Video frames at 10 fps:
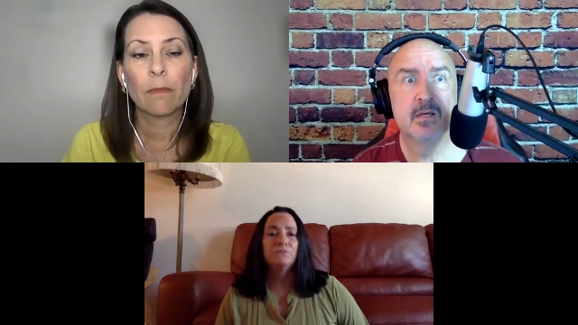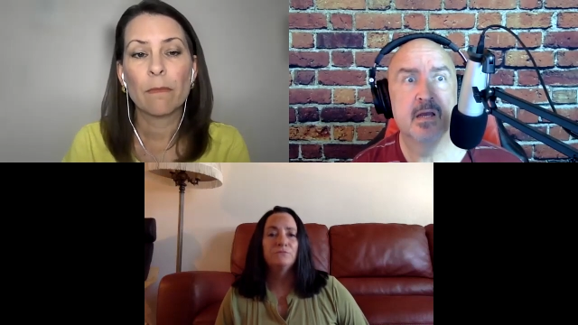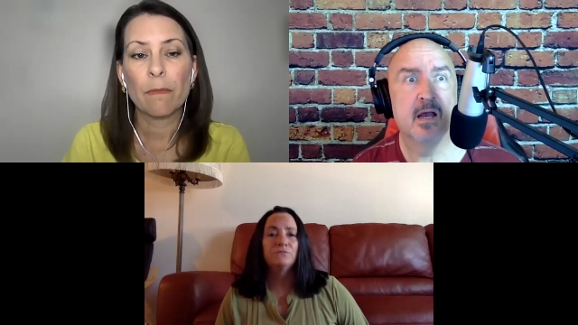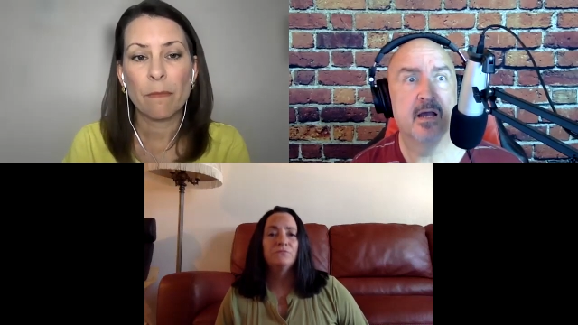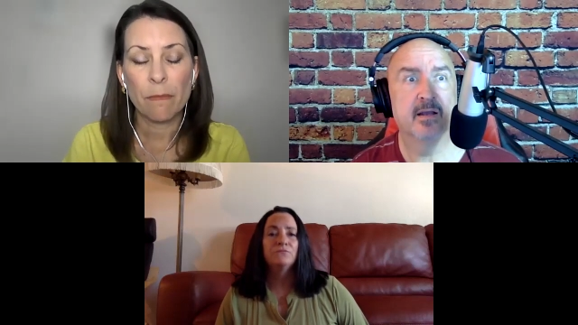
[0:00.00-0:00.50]

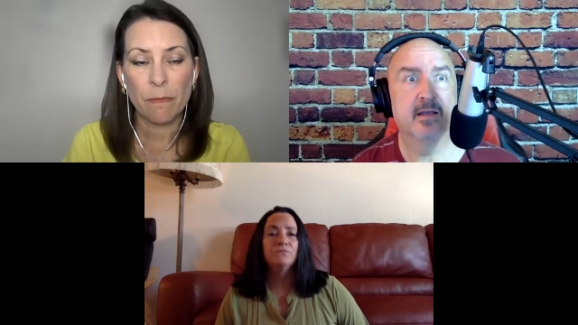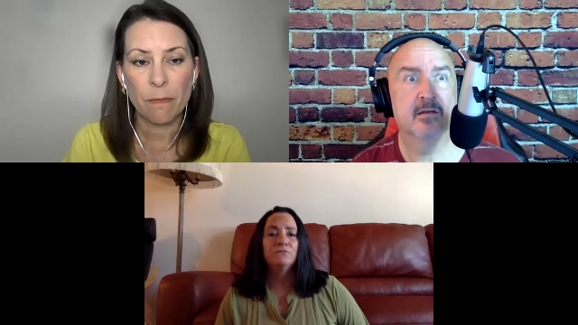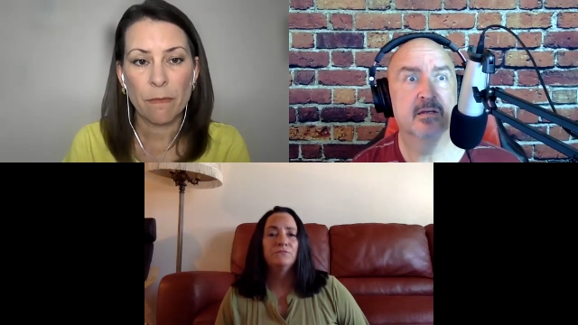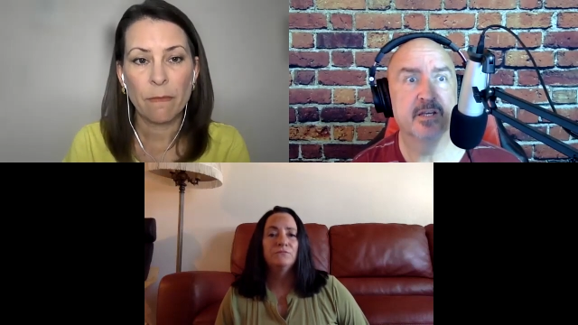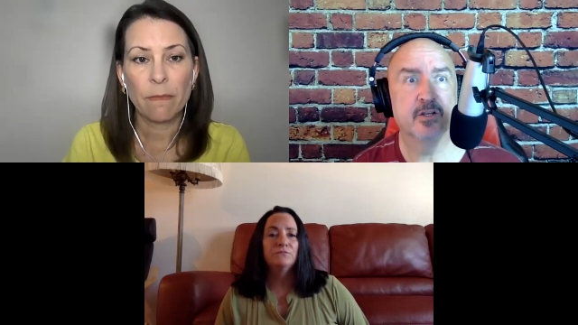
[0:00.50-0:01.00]
Speaker 1: Uh,
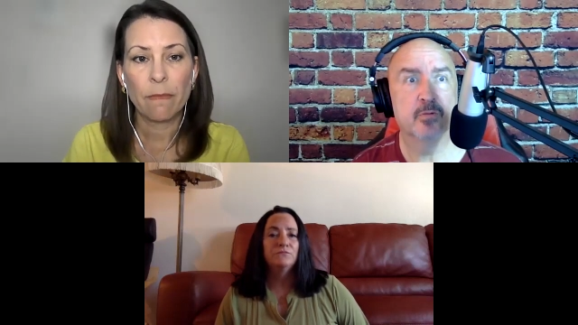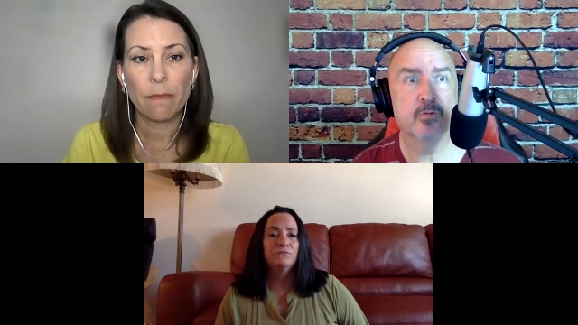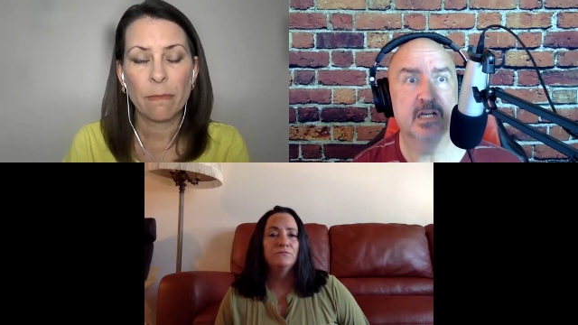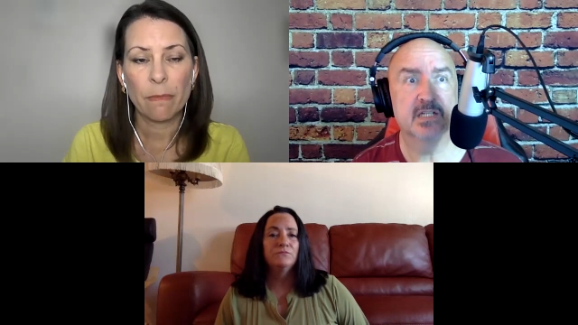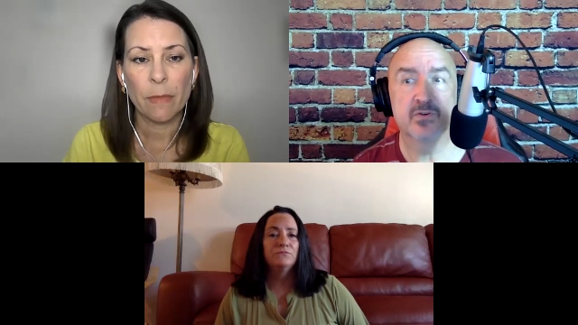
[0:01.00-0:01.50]
continued
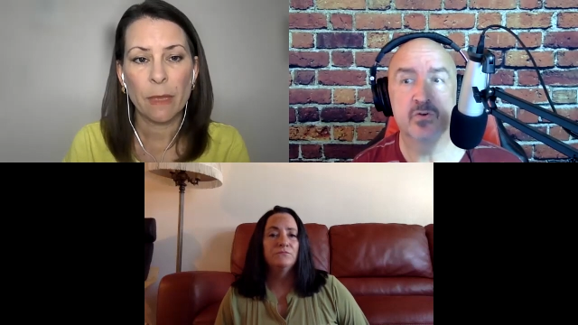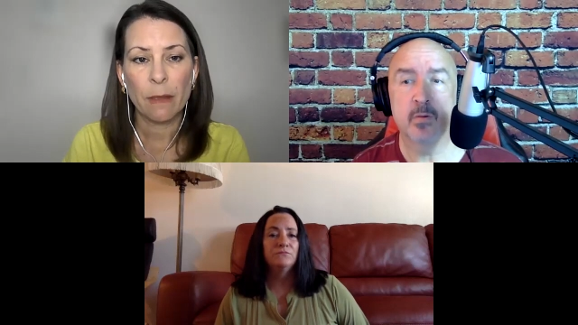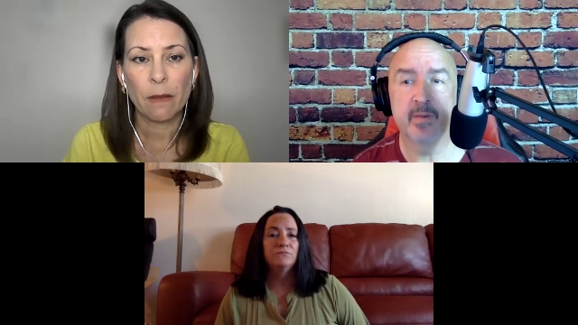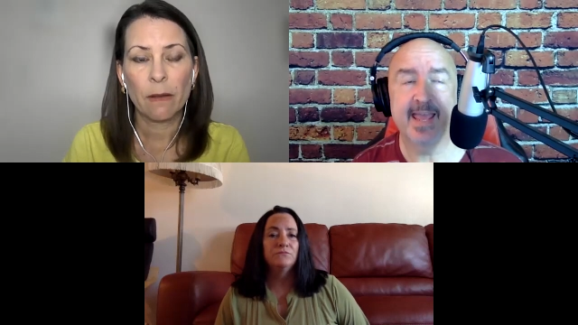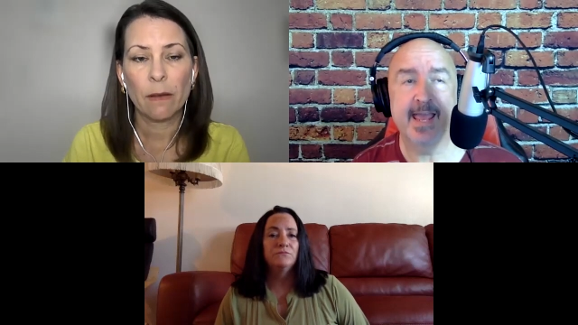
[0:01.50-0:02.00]
prayers for
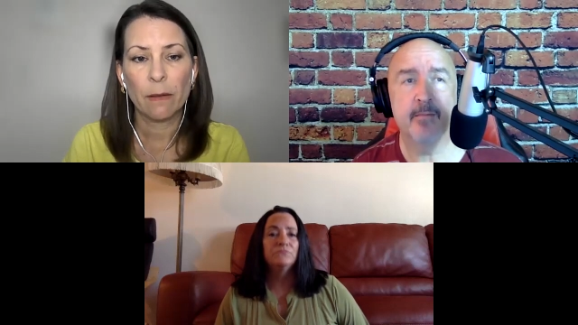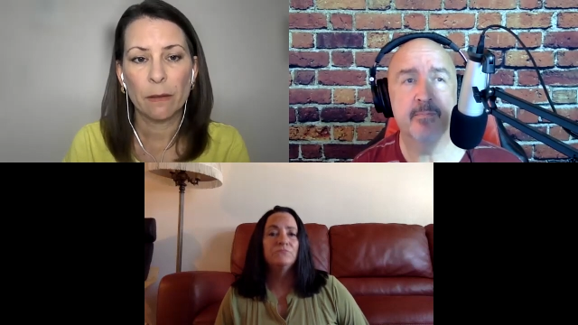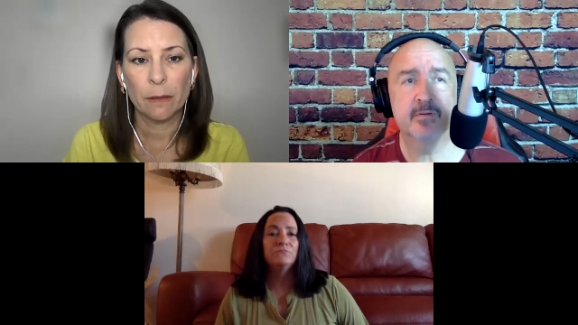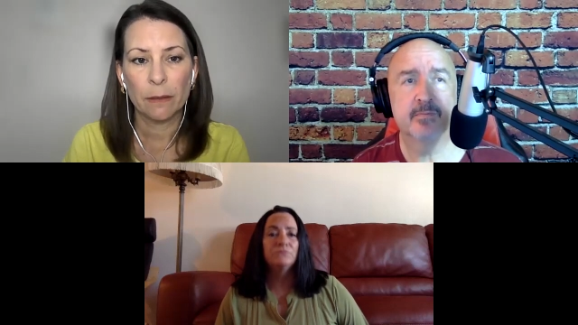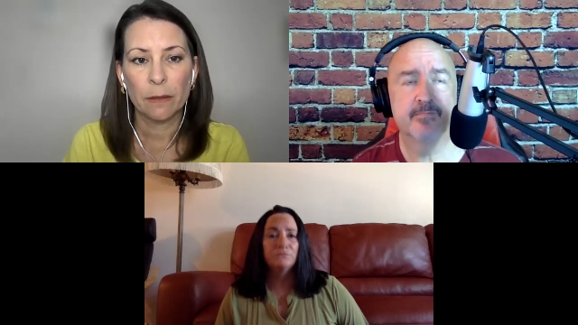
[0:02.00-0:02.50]
Norma Camp.